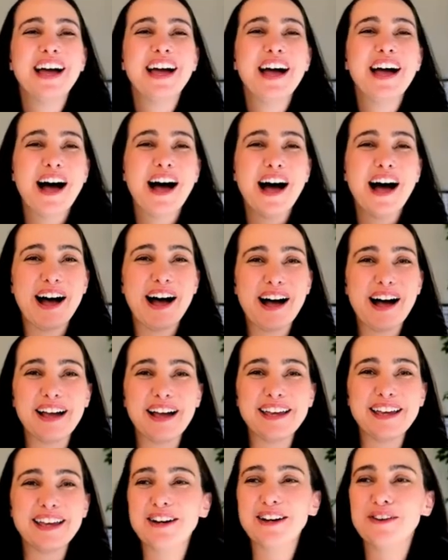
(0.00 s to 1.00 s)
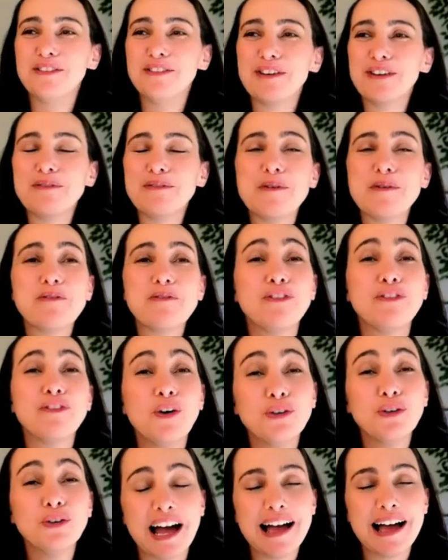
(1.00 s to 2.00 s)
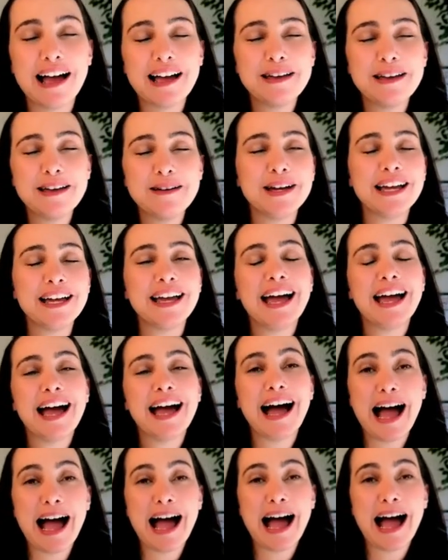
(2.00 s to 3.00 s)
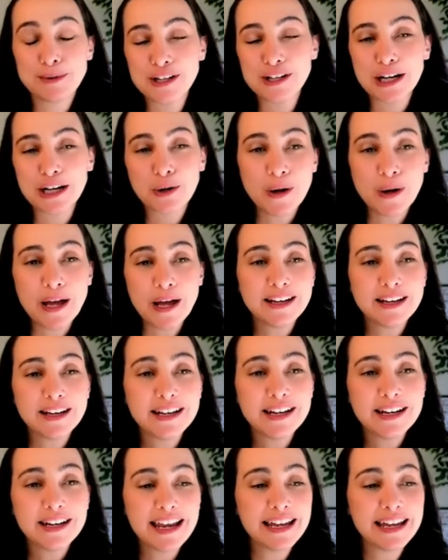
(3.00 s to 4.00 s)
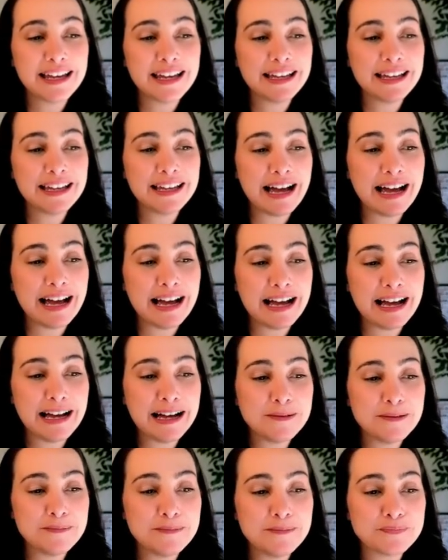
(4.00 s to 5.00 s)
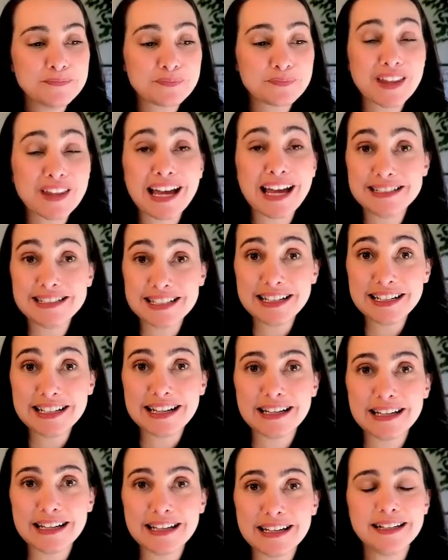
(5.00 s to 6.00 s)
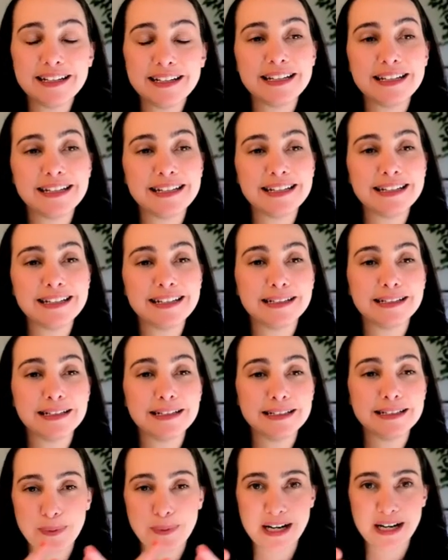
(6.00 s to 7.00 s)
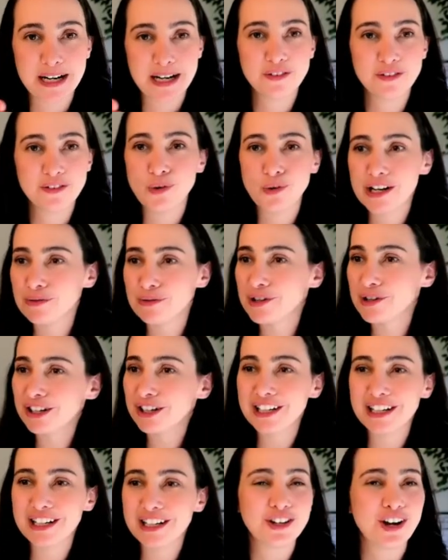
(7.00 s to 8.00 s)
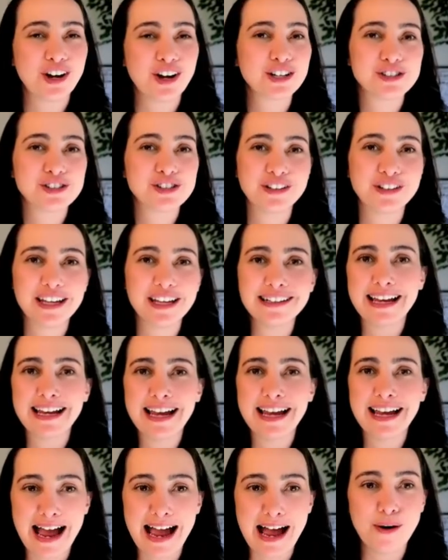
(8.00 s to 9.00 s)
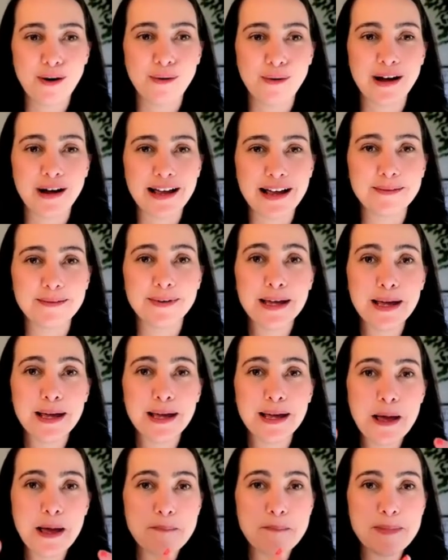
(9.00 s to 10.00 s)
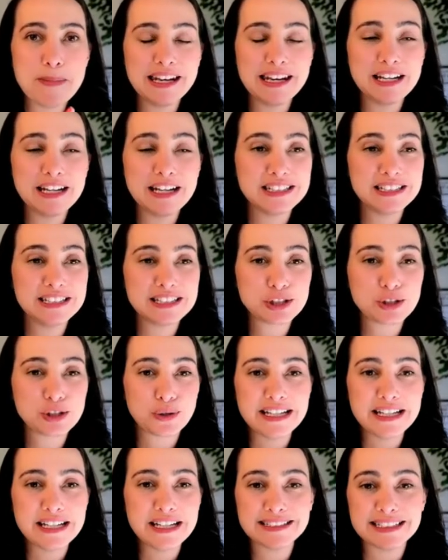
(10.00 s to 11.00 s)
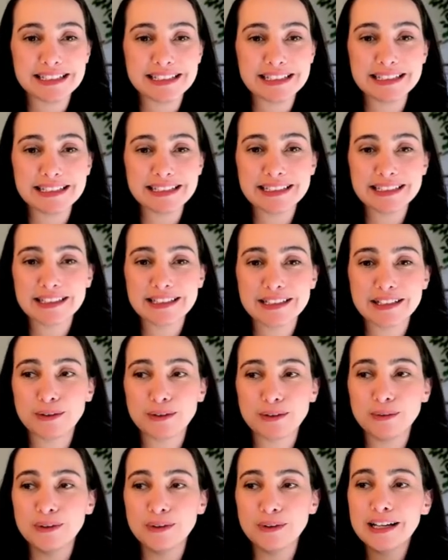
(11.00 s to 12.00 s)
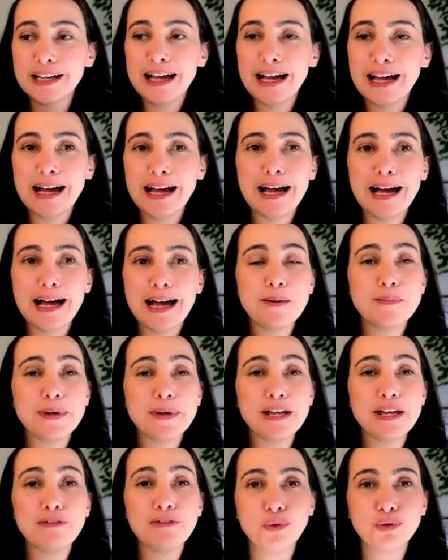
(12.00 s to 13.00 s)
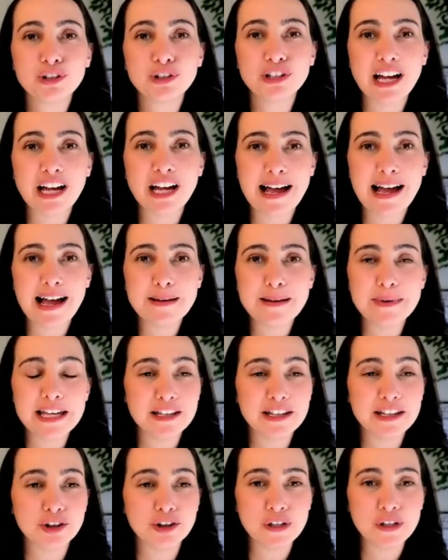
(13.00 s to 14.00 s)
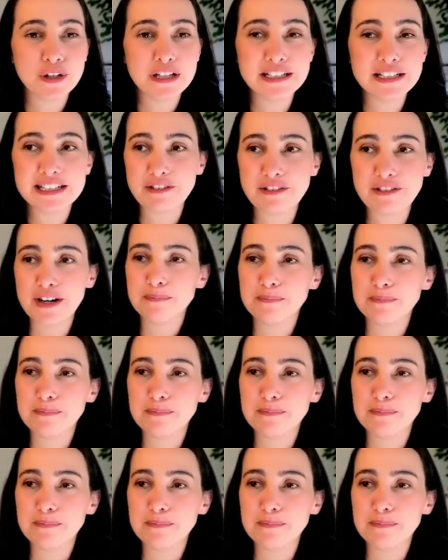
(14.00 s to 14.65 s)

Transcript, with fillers: uh, you know, full time, I'm going to quit. And um, I did it. And it's part of what we're going to talk today, like how I manage this crazy, you know, uh, being full time in three different